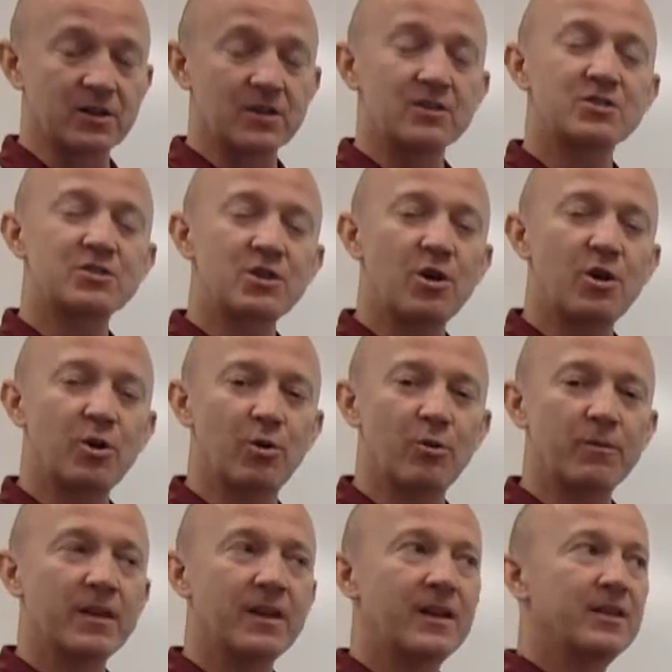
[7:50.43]

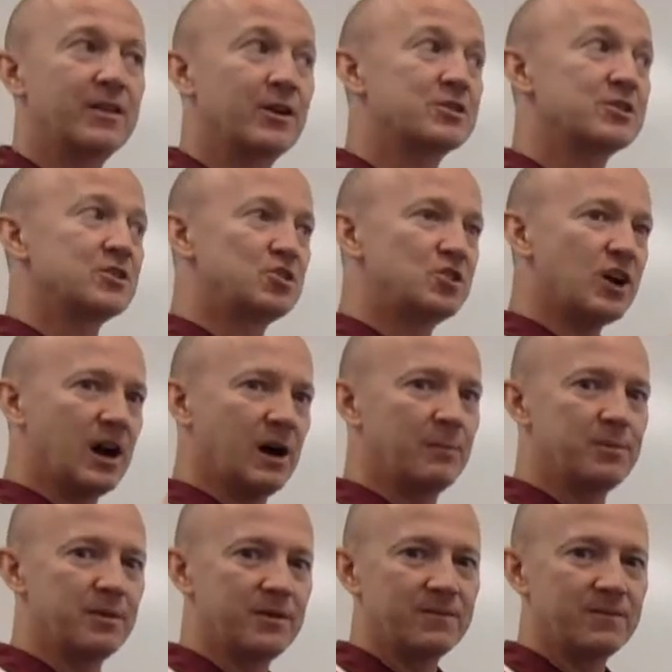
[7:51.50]
So there's a jump
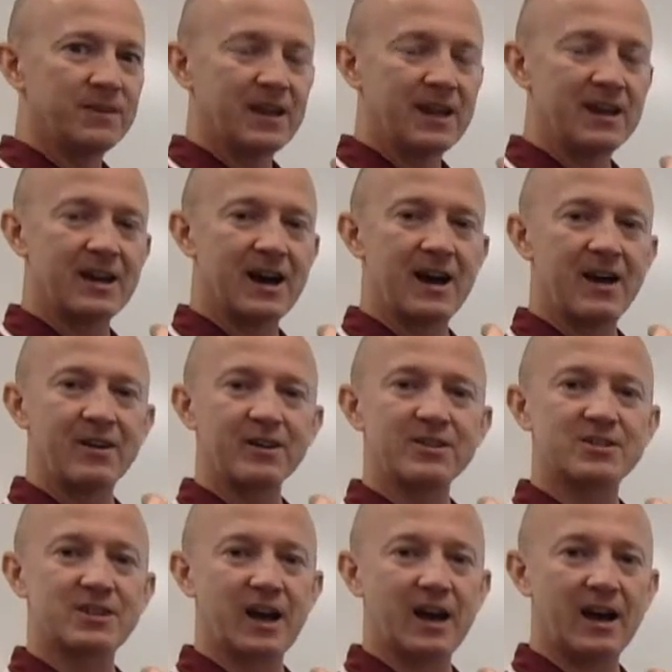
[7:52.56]
in ionic
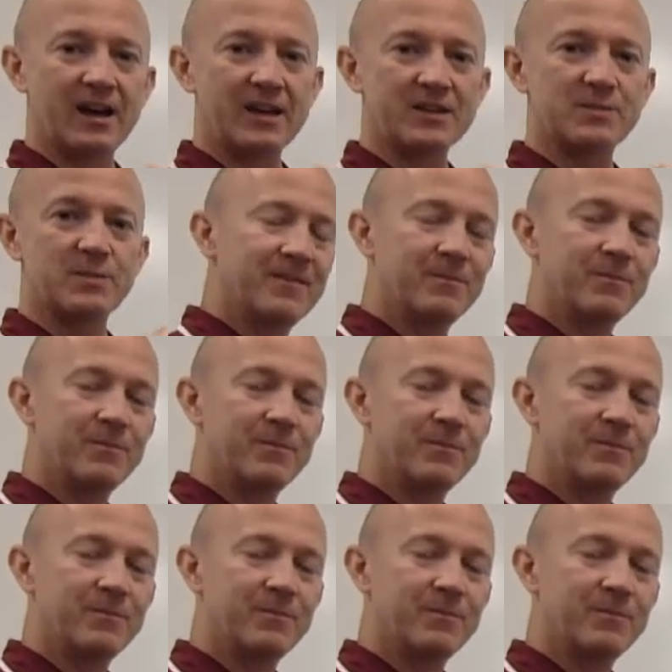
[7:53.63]
size,